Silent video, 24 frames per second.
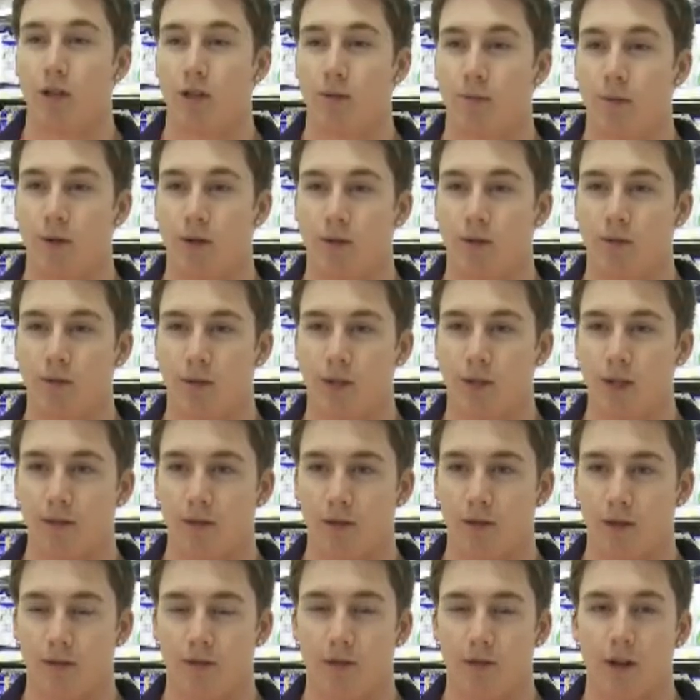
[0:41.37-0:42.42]
experience with
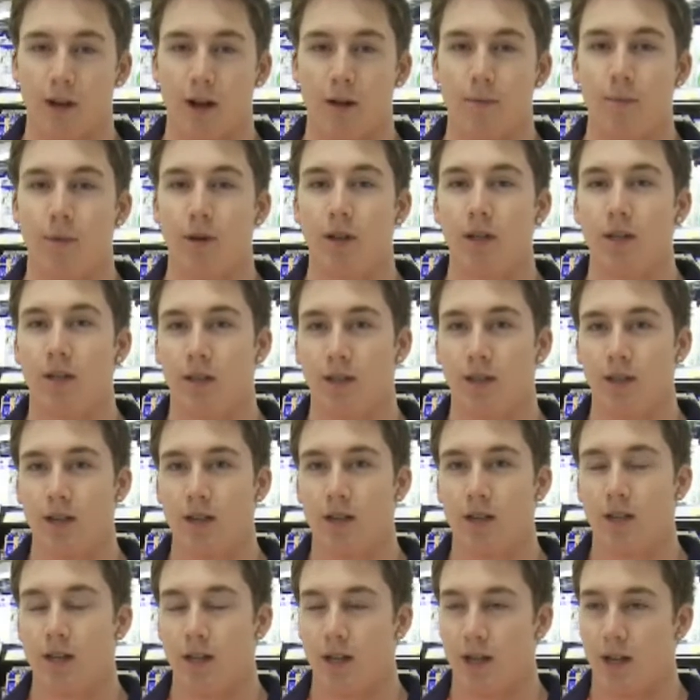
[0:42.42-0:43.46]
several different companies
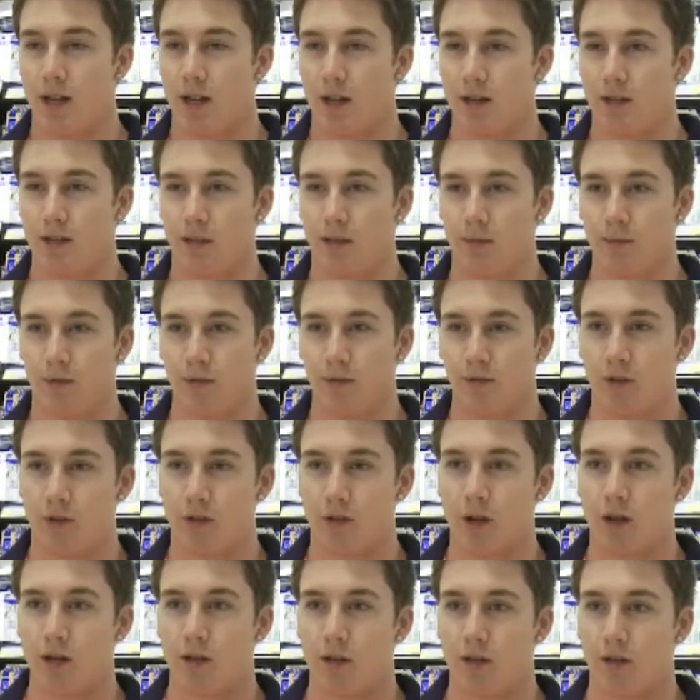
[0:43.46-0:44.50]
and Sims
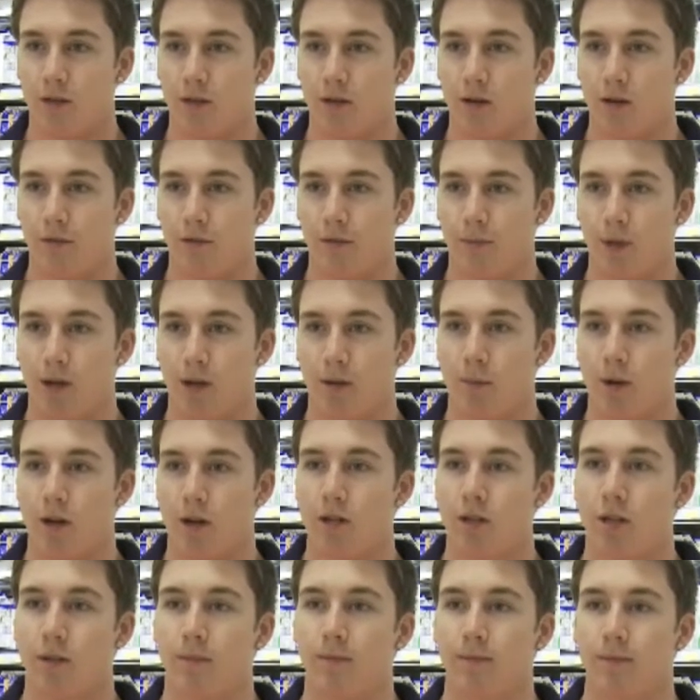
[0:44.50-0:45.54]
Refrigeration offered me an
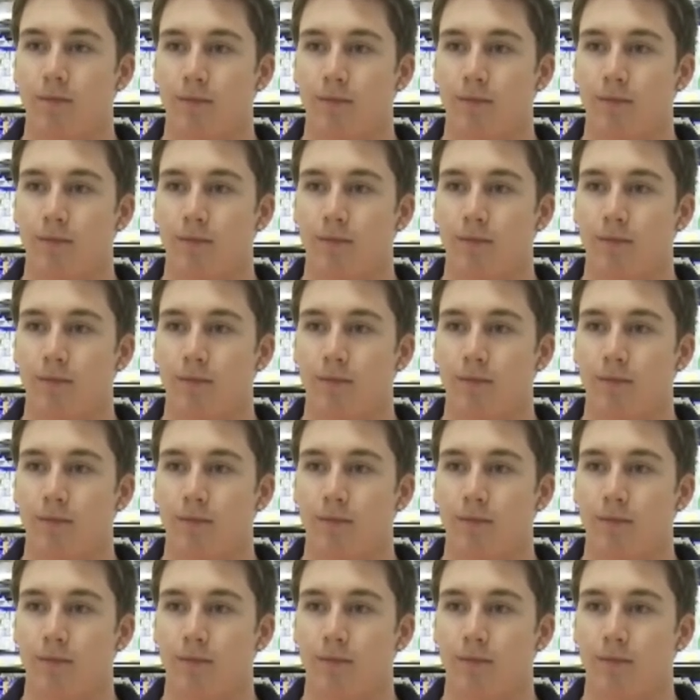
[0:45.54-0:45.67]
apprenticeship.